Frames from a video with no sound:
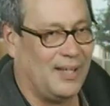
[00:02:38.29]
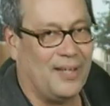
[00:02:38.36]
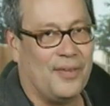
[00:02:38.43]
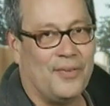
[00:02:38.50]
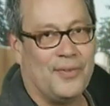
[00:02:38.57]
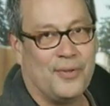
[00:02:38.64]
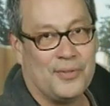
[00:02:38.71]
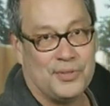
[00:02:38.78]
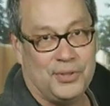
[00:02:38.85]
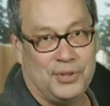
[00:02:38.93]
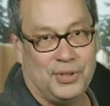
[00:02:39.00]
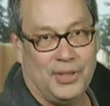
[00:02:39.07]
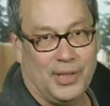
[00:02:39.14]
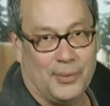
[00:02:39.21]
There's the
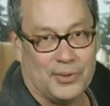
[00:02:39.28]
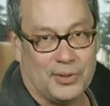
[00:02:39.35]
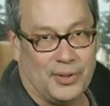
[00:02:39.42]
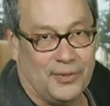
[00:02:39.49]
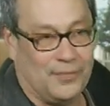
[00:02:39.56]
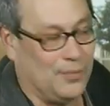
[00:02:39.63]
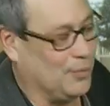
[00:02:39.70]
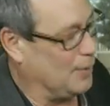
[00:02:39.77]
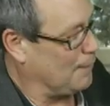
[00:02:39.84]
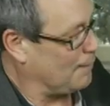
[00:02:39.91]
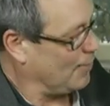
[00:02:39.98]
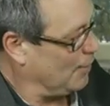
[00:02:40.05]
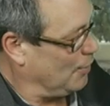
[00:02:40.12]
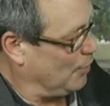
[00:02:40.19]
G I was looking for.
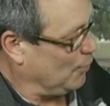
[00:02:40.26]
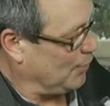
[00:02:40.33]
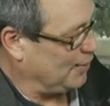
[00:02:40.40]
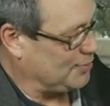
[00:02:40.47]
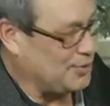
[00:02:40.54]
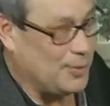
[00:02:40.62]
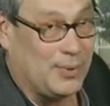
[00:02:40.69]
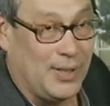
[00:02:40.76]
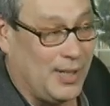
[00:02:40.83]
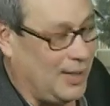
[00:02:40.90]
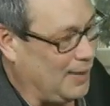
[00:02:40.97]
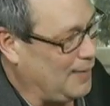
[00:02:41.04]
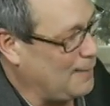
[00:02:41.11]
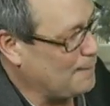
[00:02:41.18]
When I assumed
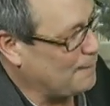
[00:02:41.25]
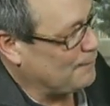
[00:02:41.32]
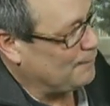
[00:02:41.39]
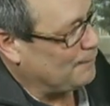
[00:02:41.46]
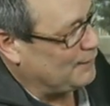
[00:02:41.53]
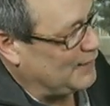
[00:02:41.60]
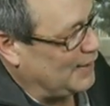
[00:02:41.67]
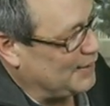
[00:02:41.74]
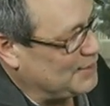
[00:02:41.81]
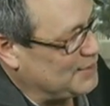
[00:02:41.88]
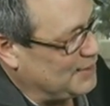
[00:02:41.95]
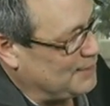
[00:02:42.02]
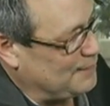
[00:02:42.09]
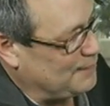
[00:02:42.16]
K, the
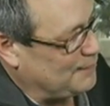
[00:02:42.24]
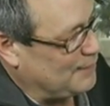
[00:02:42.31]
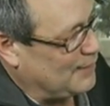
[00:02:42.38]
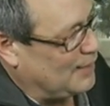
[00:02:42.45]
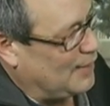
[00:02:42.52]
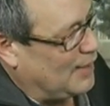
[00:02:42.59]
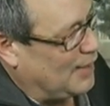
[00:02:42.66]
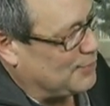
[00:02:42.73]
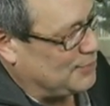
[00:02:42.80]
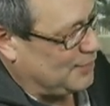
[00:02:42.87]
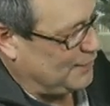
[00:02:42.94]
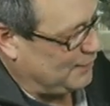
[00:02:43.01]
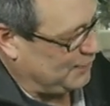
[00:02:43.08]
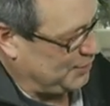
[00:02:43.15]
antecedent, I was
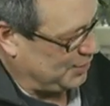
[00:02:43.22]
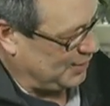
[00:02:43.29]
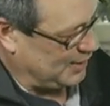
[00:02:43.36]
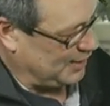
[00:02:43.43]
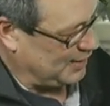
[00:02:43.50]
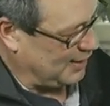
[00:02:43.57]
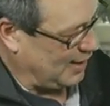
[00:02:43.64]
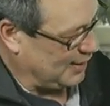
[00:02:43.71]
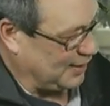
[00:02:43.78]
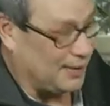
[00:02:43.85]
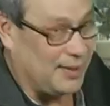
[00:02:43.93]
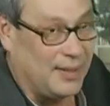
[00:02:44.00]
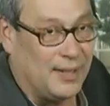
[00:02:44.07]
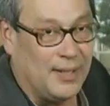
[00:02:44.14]
looking for G. I got it.
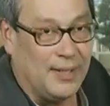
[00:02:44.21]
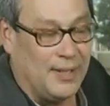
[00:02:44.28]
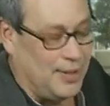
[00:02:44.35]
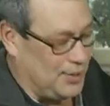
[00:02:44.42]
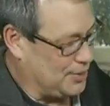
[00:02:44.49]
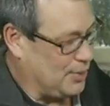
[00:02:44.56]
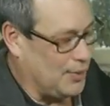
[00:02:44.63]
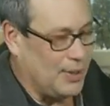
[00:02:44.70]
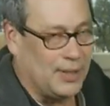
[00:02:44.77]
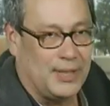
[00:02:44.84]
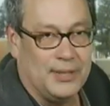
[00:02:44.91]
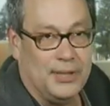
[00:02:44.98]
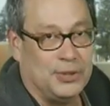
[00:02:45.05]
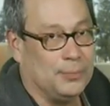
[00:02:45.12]
So
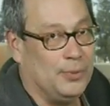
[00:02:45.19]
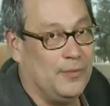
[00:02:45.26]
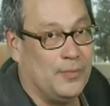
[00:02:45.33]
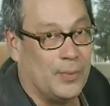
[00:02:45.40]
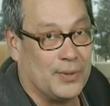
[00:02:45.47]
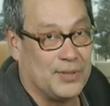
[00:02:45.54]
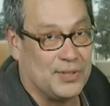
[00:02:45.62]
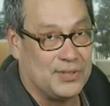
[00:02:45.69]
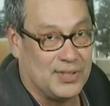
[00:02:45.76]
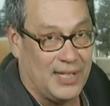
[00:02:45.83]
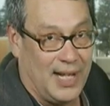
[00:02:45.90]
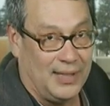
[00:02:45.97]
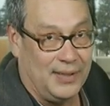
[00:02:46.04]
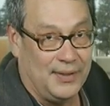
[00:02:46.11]
conditional proof works
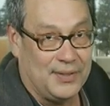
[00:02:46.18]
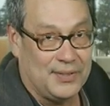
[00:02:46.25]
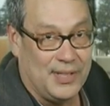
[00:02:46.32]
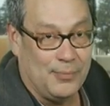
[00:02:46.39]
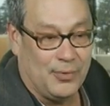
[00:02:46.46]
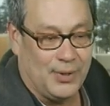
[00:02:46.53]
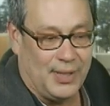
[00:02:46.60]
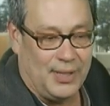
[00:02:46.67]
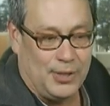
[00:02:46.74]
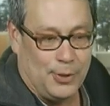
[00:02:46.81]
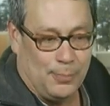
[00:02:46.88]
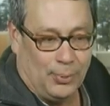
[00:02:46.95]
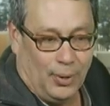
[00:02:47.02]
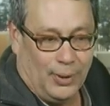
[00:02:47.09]
exactly the same way. You
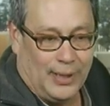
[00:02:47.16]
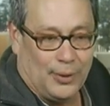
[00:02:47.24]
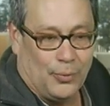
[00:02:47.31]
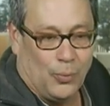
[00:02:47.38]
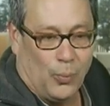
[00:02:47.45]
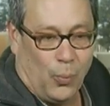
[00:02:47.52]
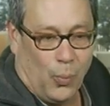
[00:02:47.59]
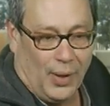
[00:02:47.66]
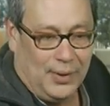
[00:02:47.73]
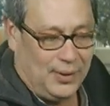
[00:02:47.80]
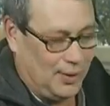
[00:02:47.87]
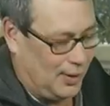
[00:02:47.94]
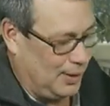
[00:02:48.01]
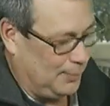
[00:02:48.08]
pull out one
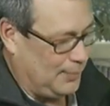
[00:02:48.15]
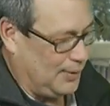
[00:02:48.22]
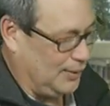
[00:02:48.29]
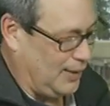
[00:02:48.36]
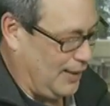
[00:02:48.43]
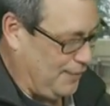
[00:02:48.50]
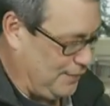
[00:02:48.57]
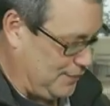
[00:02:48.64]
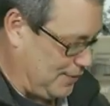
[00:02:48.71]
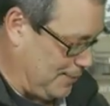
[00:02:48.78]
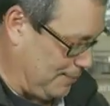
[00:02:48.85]
column to the left.